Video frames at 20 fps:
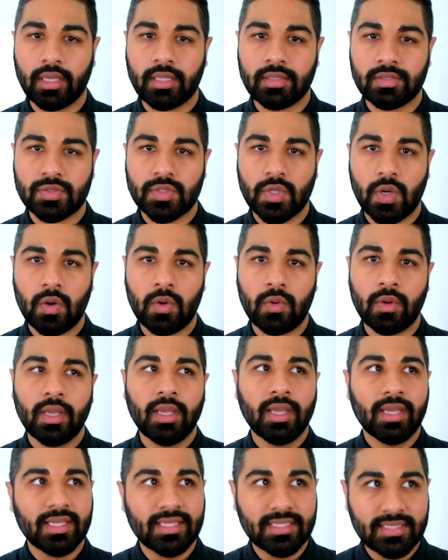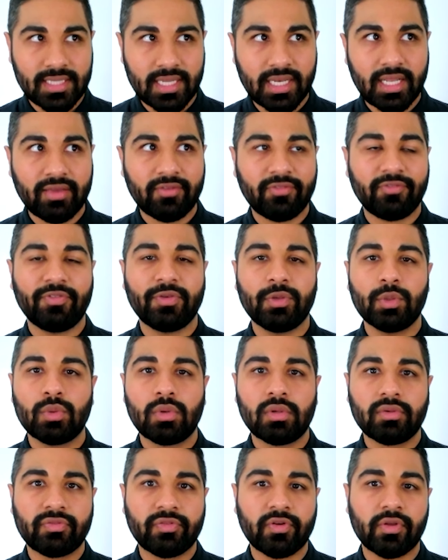And so did it
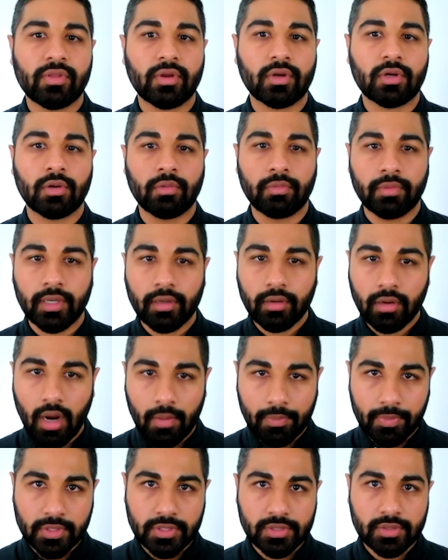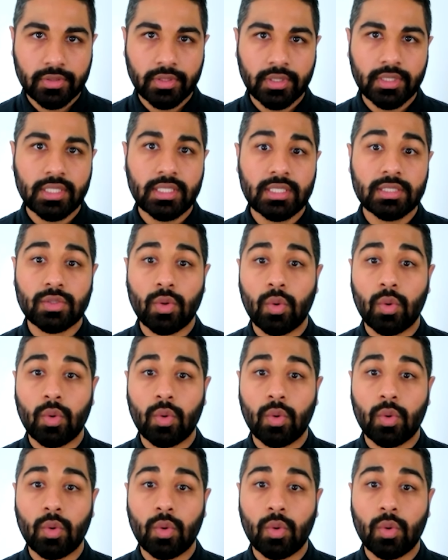fuel further career opportunities,